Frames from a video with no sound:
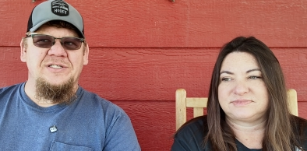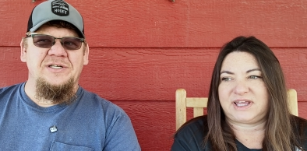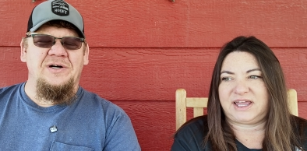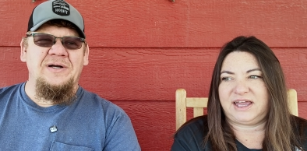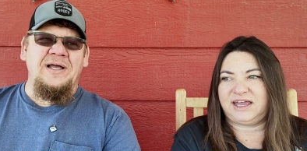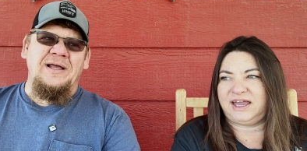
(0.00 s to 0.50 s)

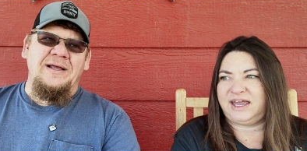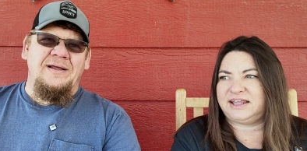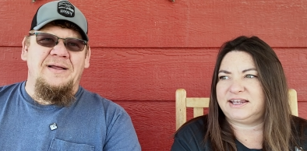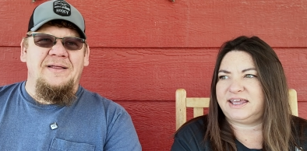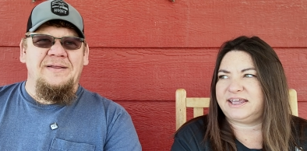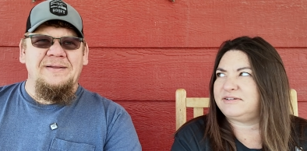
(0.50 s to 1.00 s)
Speaker 1: So,
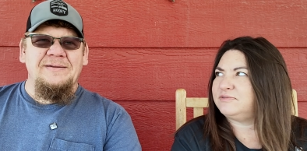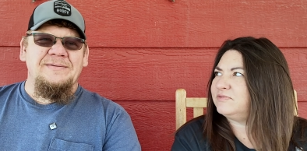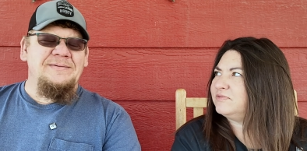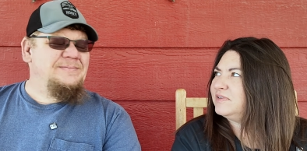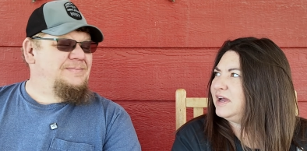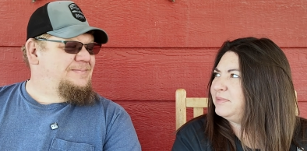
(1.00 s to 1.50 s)
Speaker 2: and like
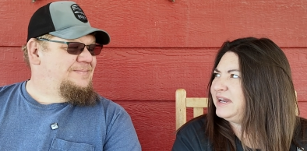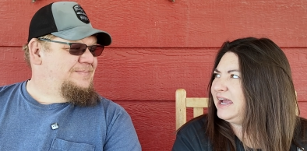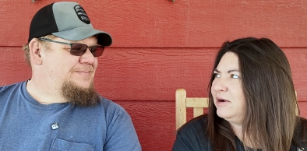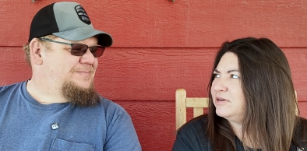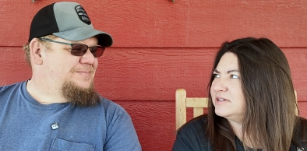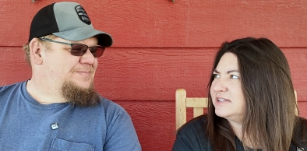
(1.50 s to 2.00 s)
how many
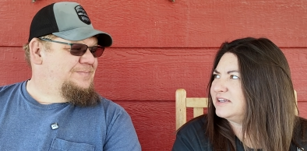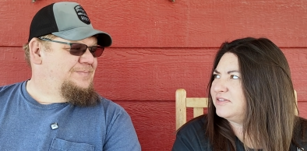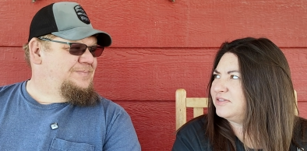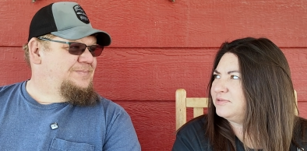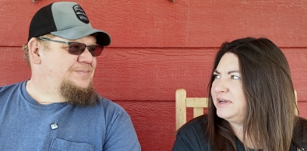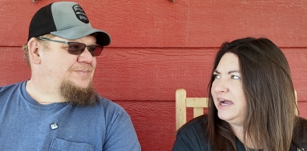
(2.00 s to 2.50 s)
hours? Like
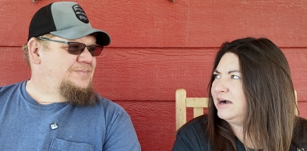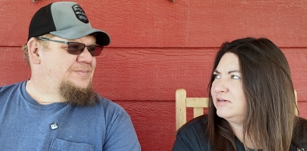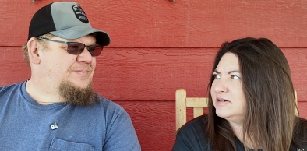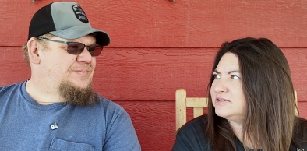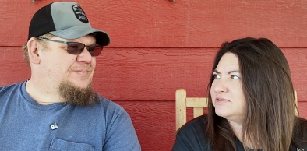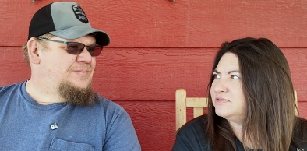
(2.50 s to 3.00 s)
three
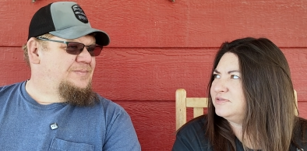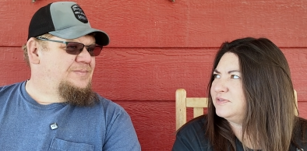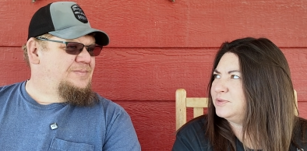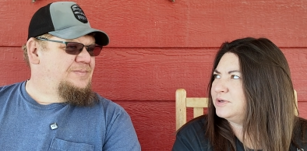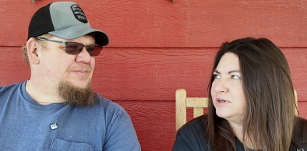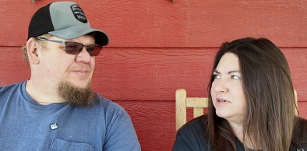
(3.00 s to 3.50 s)
hours or
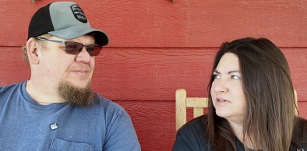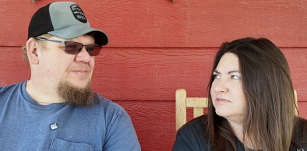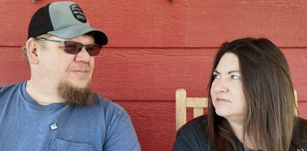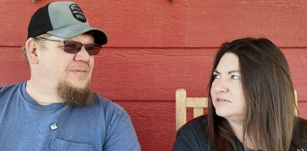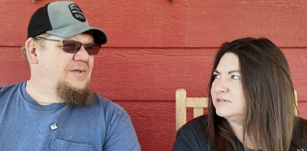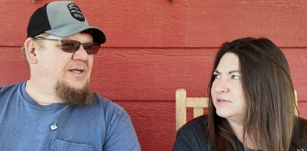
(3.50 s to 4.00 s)
four?
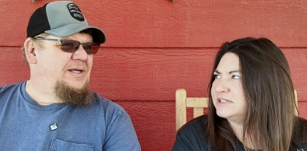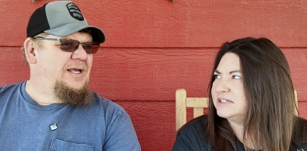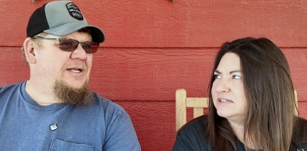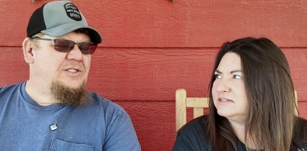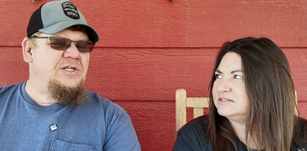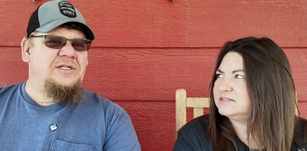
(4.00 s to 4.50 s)
was
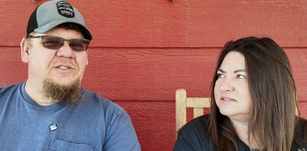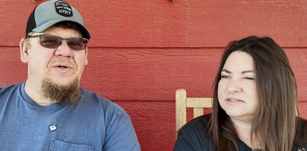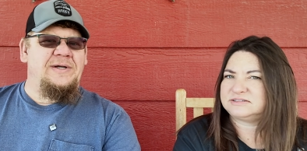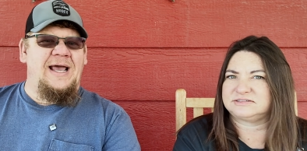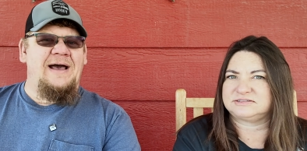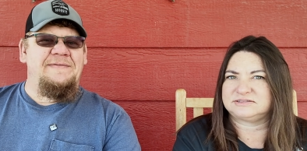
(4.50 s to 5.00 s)
it? It took
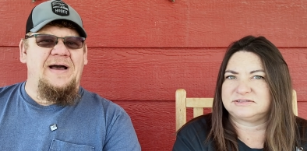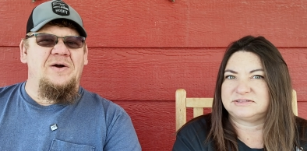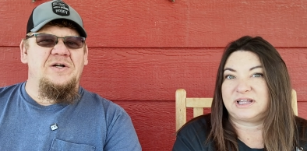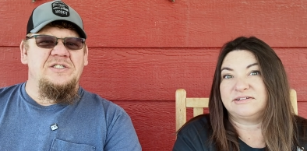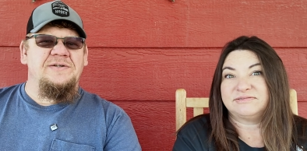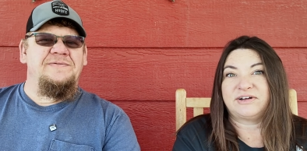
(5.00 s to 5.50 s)
Speaker 1: two and a half
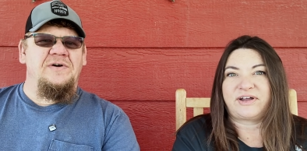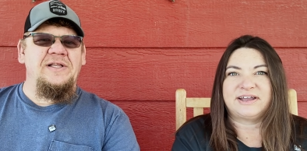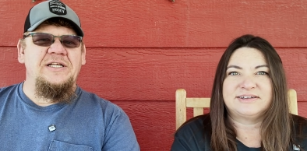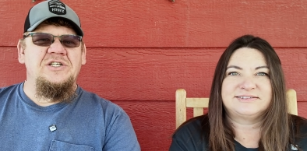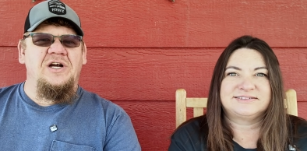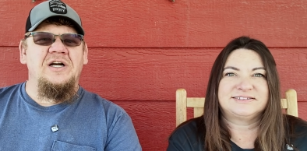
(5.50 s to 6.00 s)
hours to okay.
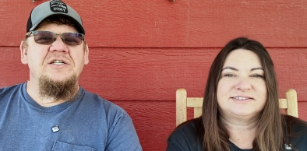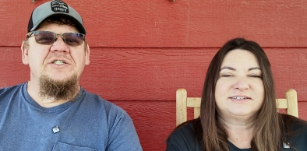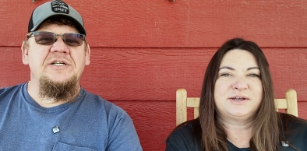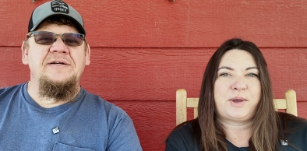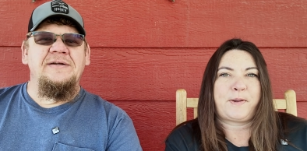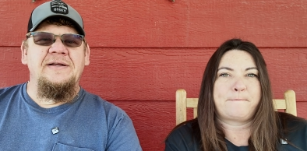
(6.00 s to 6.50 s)
fully
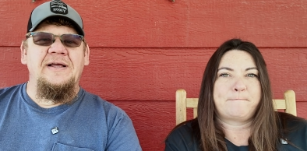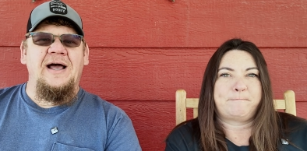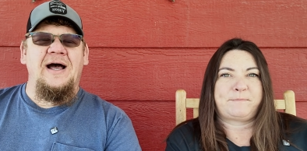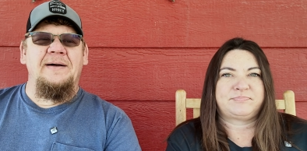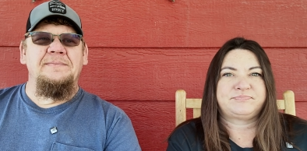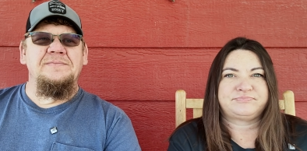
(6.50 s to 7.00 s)
charge.
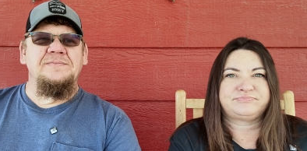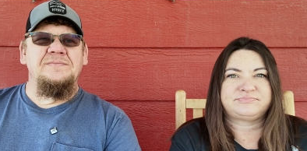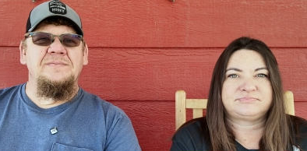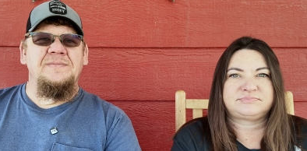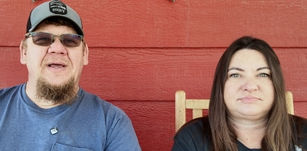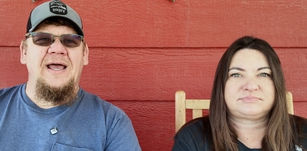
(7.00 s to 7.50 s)
Um,
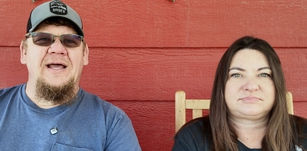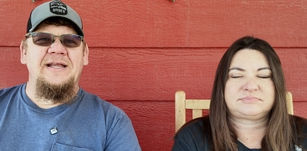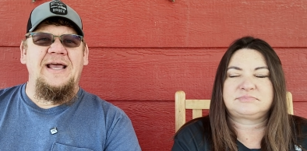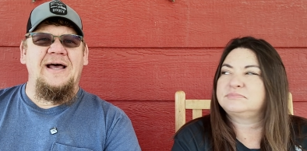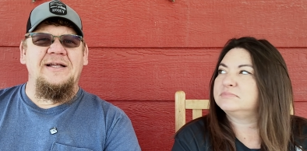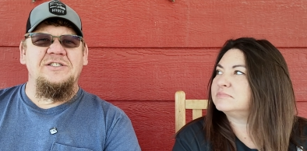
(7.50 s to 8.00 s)
and
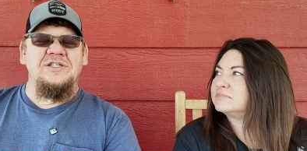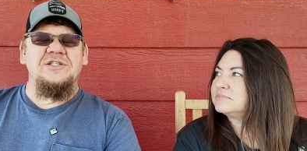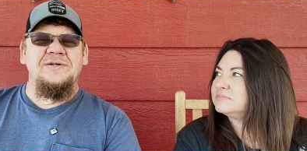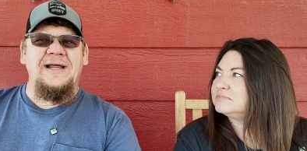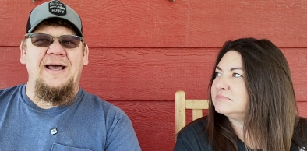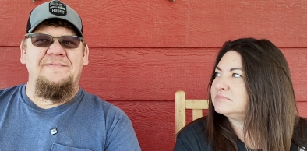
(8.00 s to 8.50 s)
yeah, it took
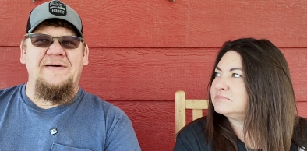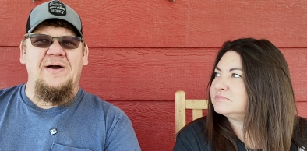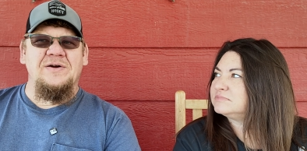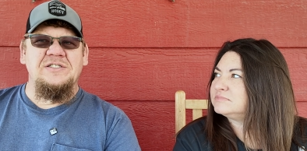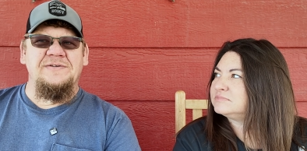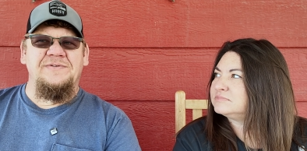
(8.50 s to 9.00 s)
two and a half
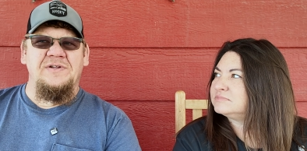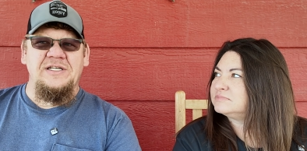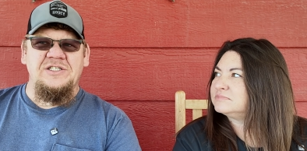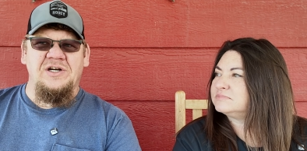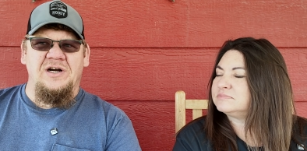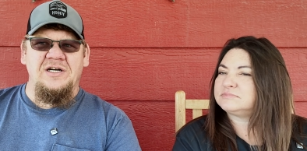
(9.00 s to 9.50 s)
hours to
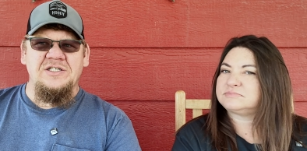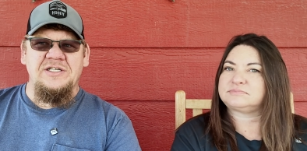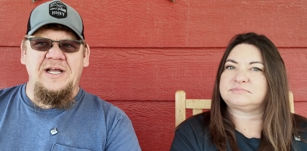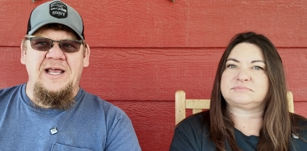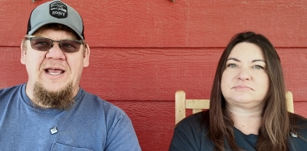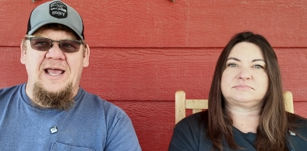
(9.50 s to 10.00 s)
fully
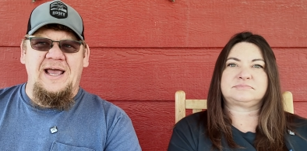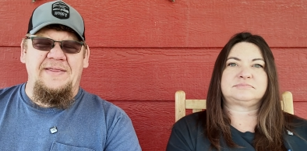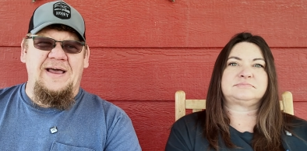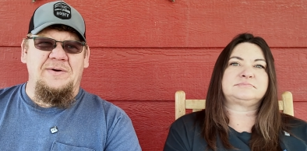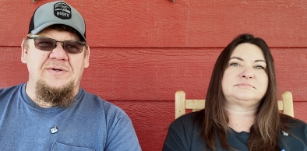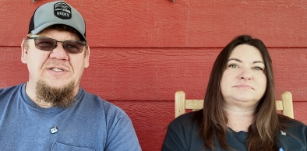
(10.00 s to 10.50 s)
charge. And that